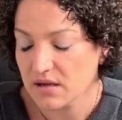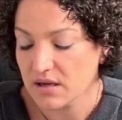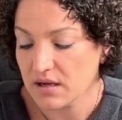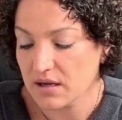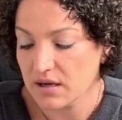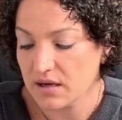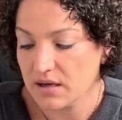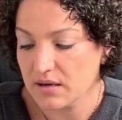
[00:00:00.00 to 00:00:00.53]

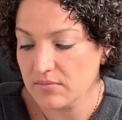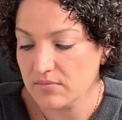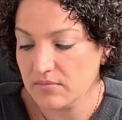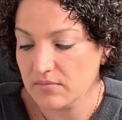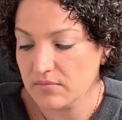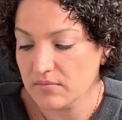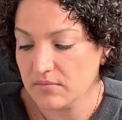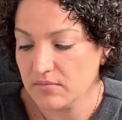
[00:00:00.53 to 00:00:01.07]

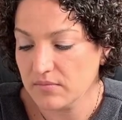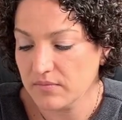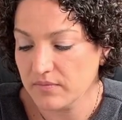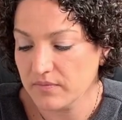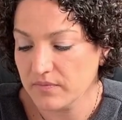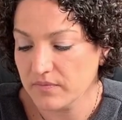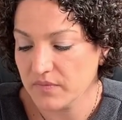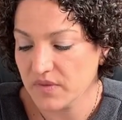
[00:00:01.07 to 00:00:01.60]

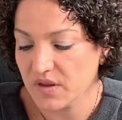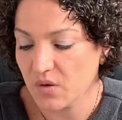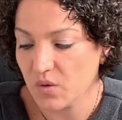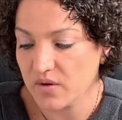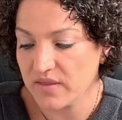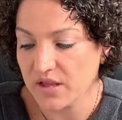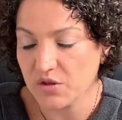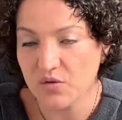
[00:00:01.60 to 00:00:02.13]

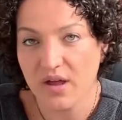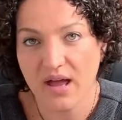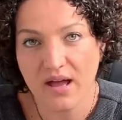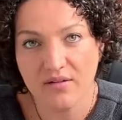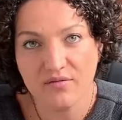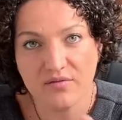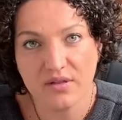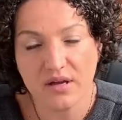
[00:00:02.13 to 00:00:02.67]
or that you
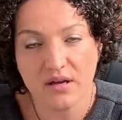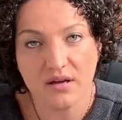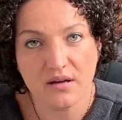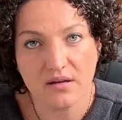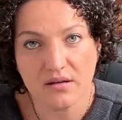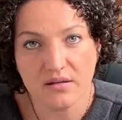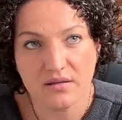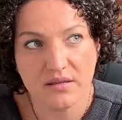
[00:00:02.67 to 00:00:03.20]
have
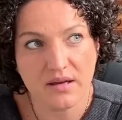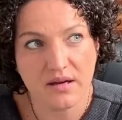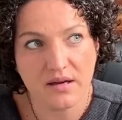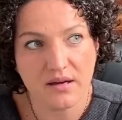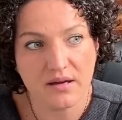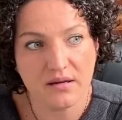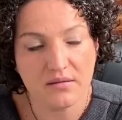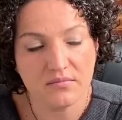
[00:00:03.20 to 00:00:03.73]
the